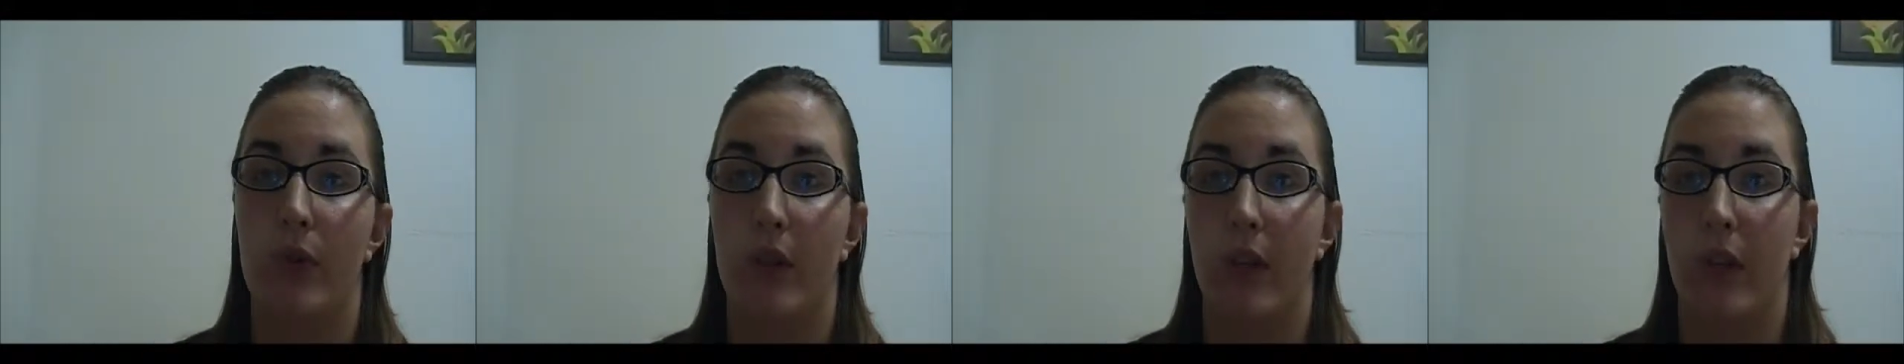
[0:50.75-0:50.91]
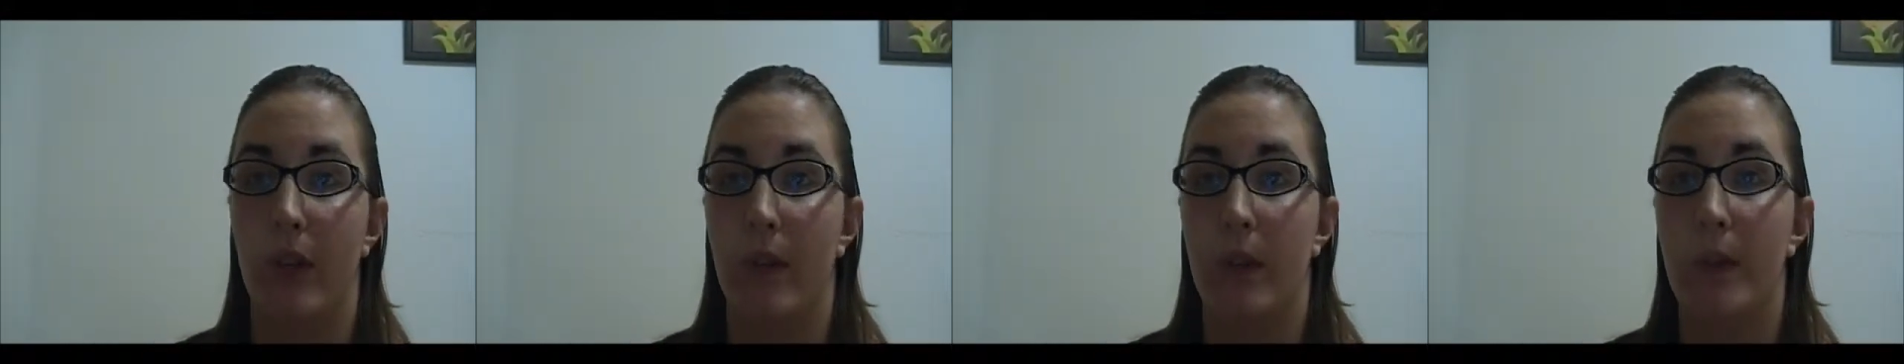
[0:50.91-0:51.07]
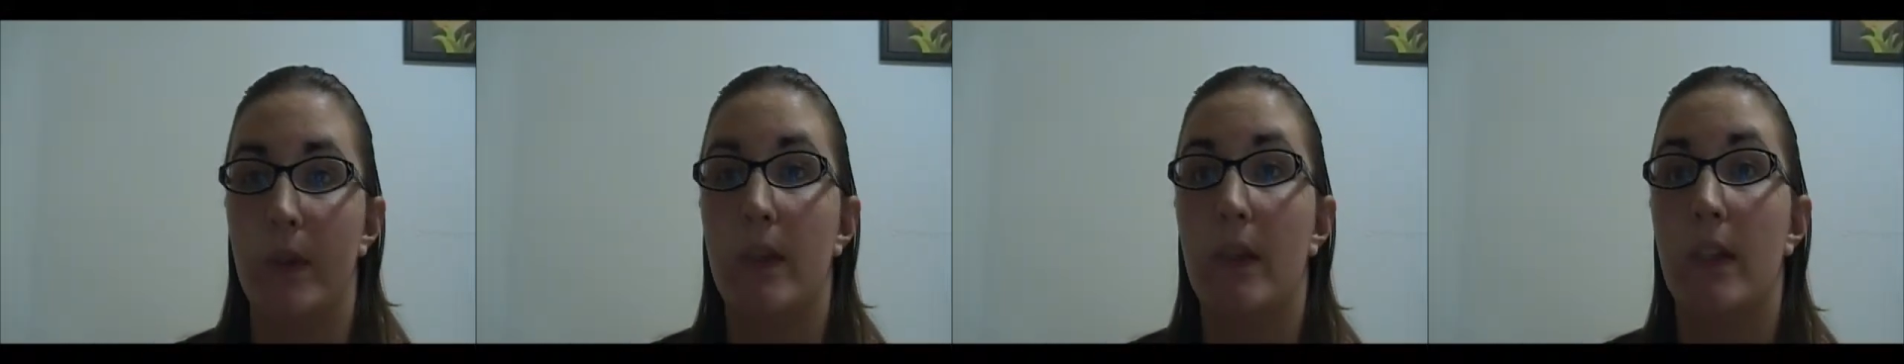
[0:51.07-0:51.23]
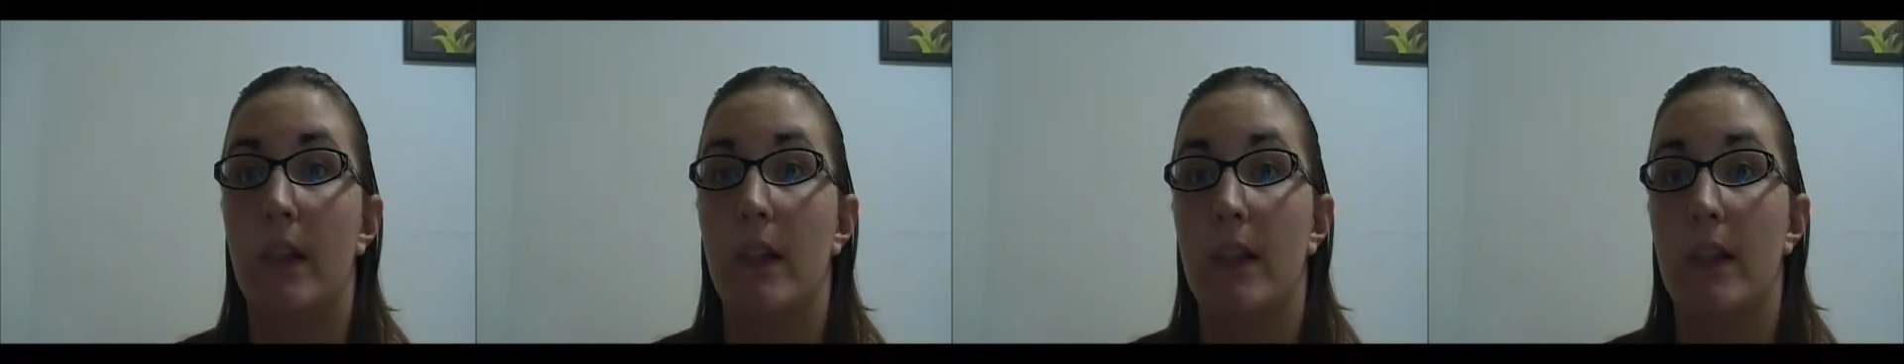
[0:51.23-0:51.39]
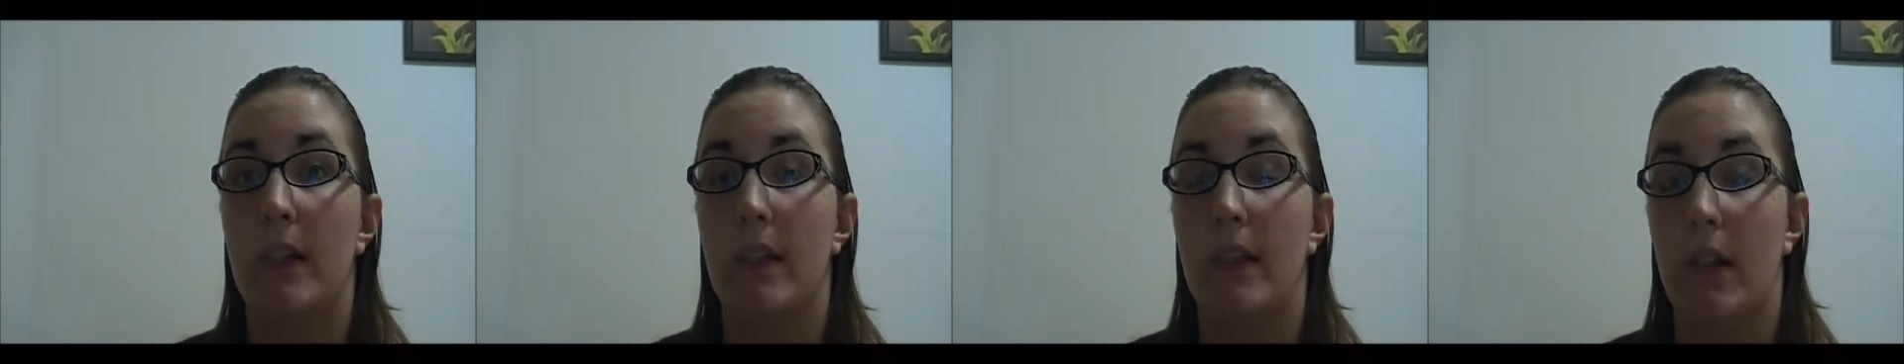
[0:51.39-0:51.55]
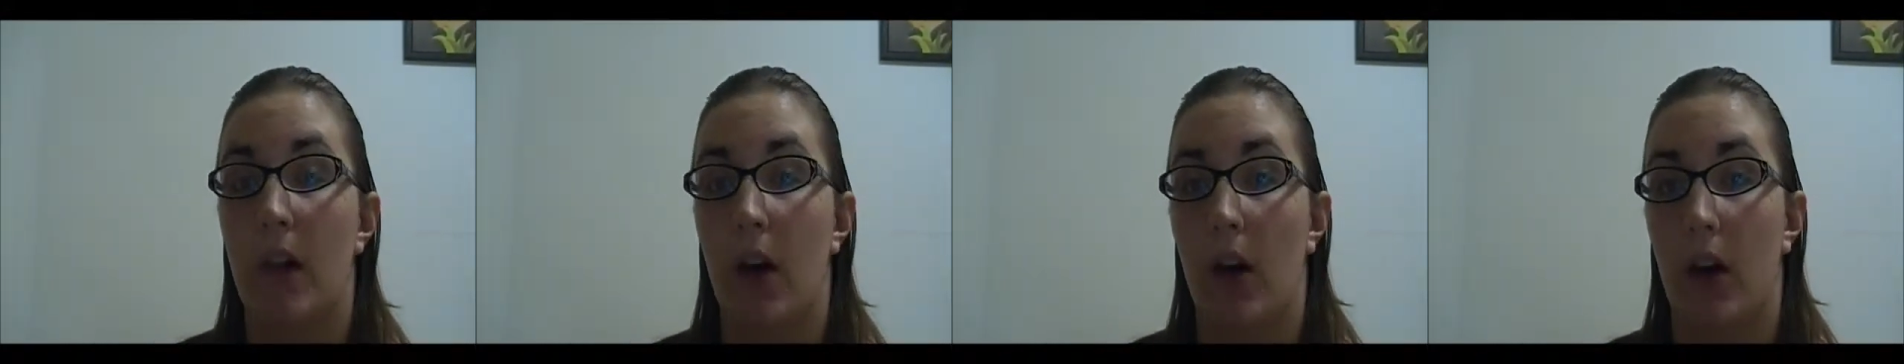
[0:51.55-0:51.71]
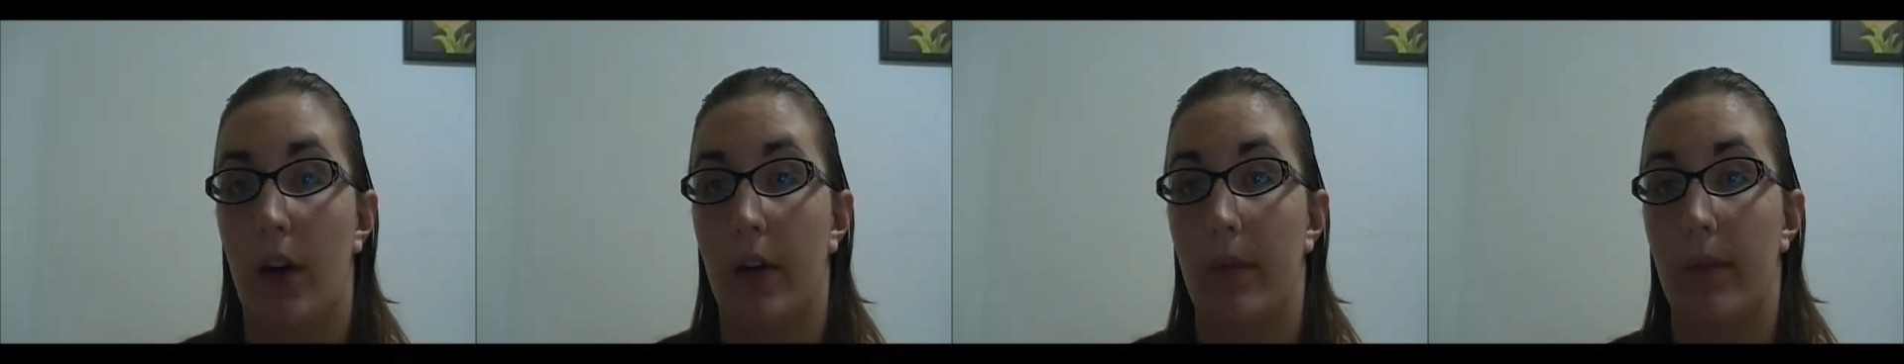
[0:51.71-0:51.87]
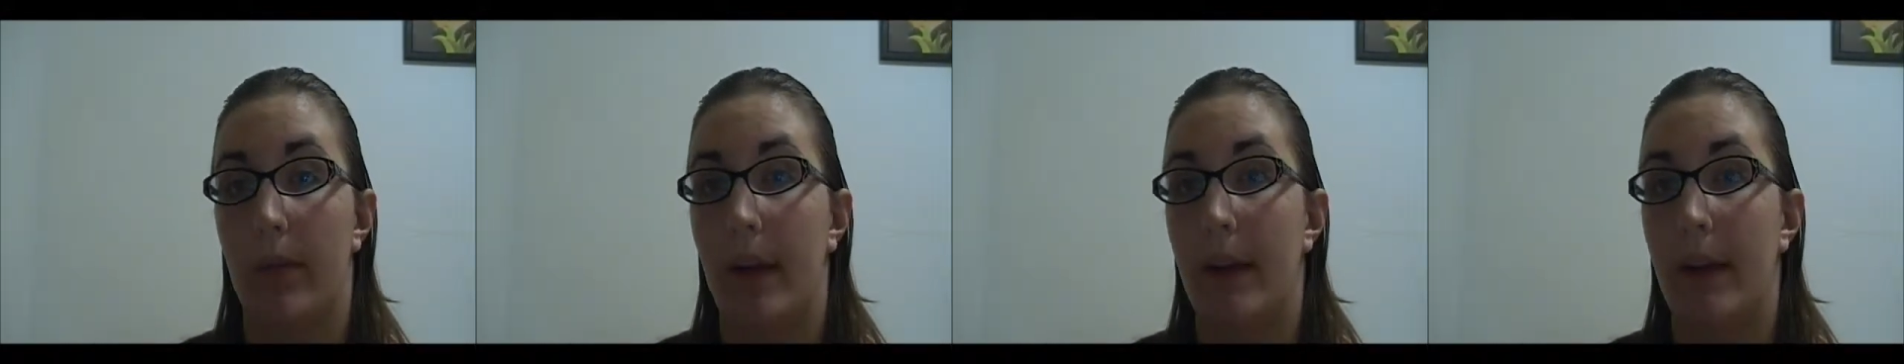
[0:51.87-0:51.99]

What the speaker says: to use this on